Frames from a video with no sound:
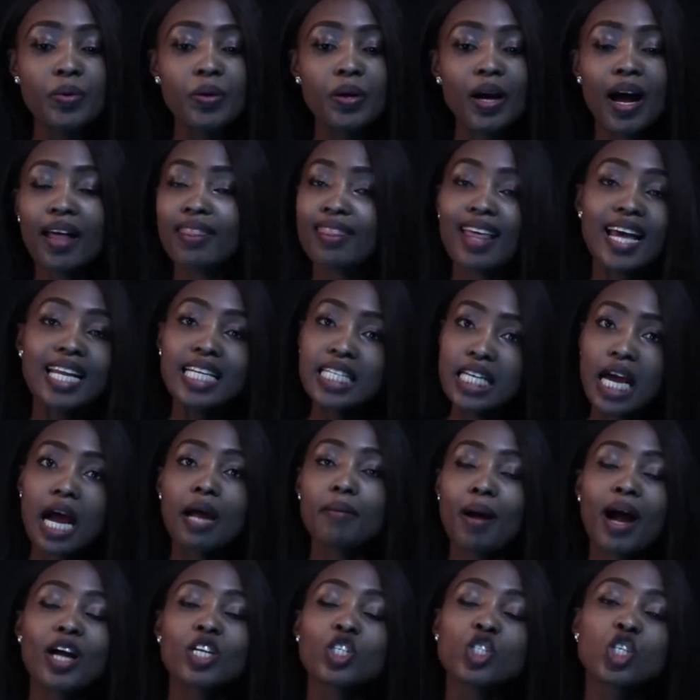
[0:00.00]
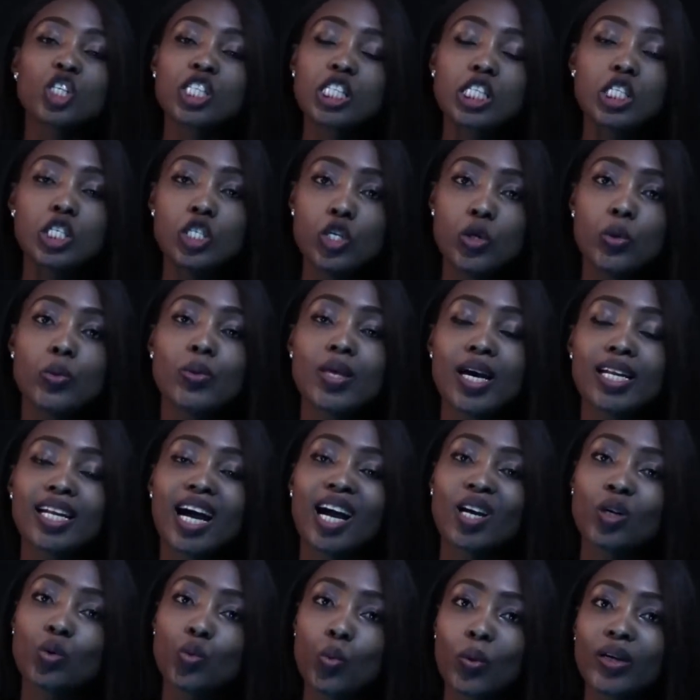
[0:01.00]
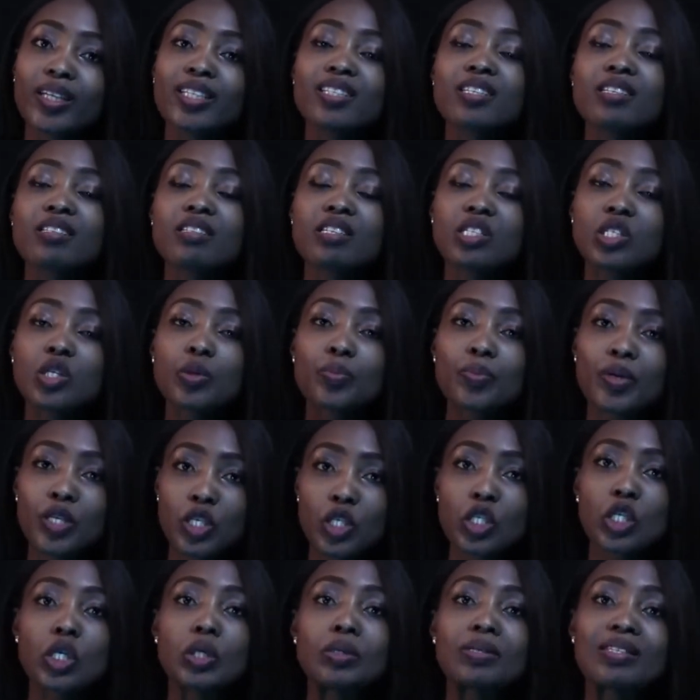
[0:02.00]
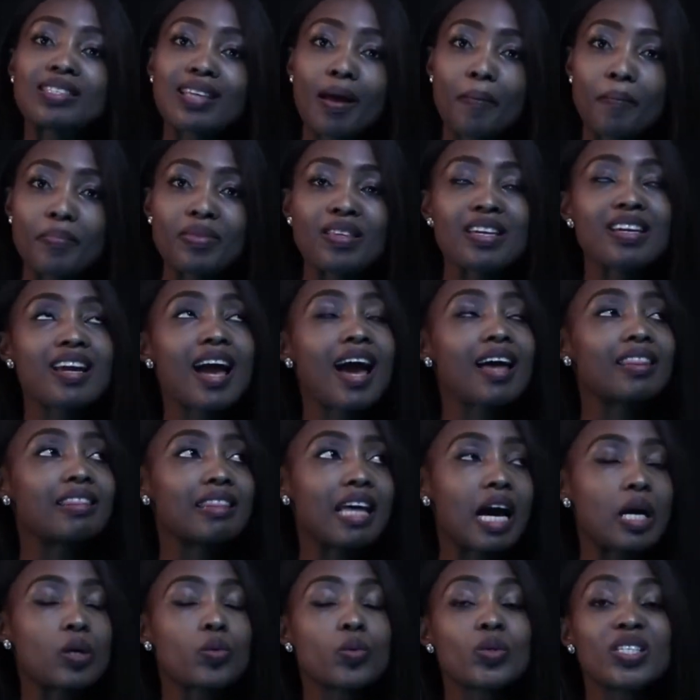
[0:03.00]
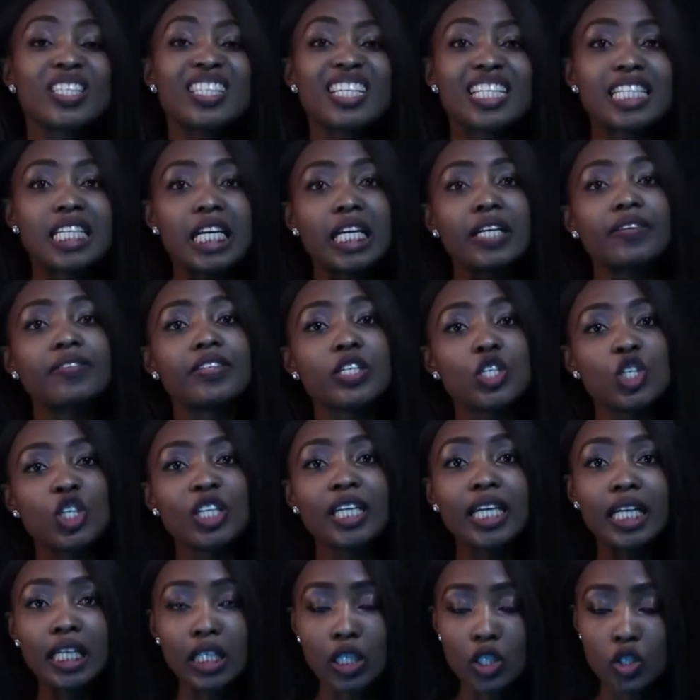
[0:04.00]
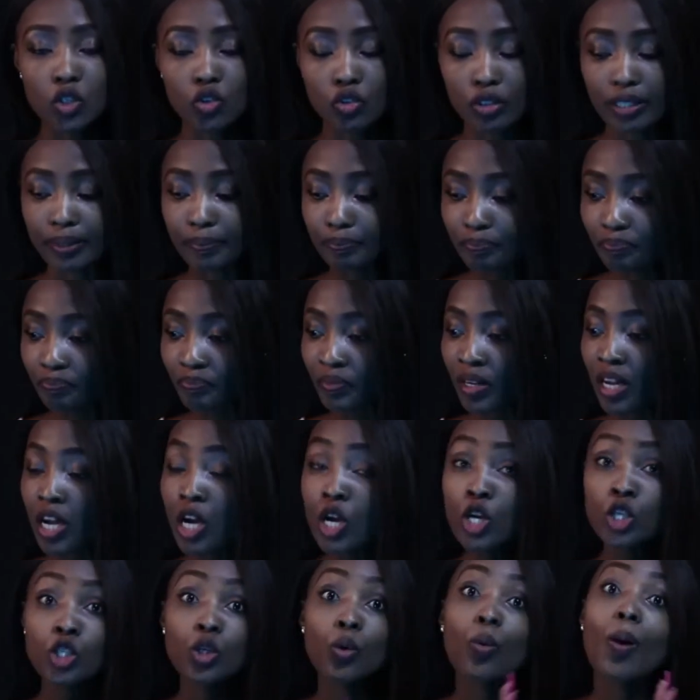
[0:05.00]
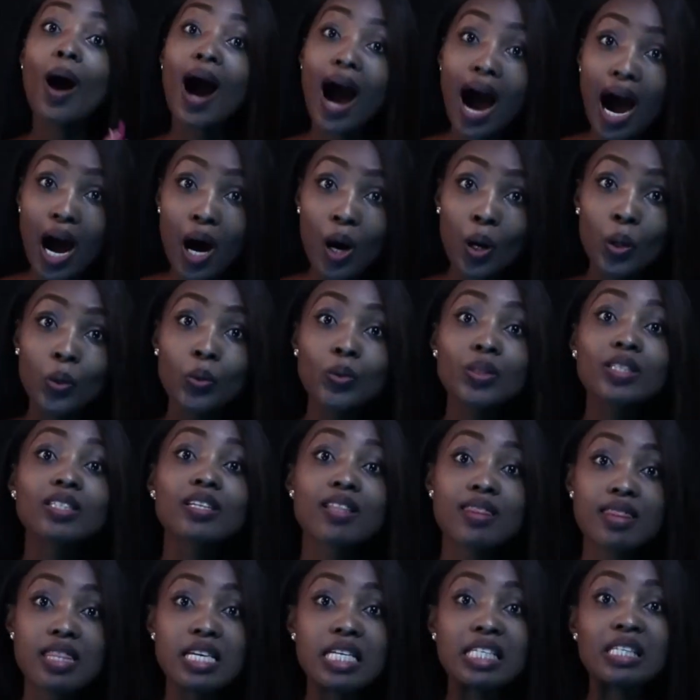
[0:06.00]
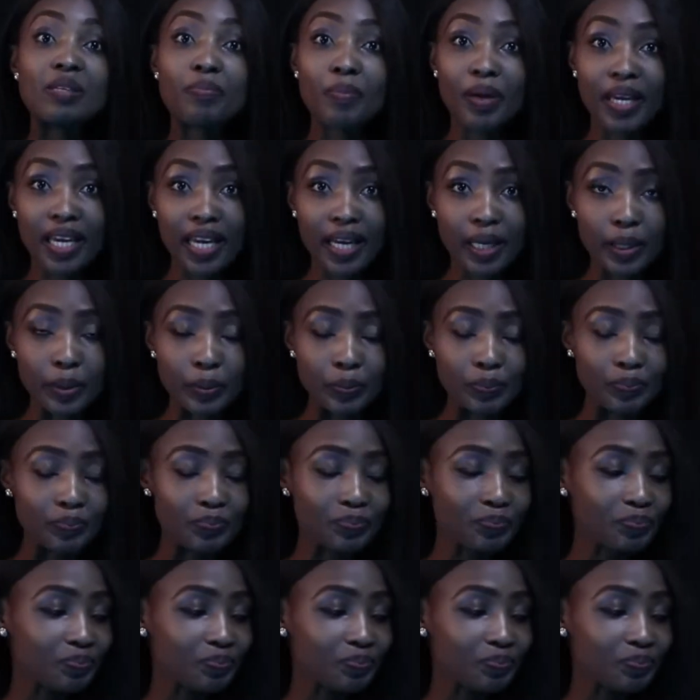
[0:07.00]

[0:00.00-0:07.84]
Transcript: at that time, I just knew that I wanted to pursue something, and that was the television industry. So how did this begin?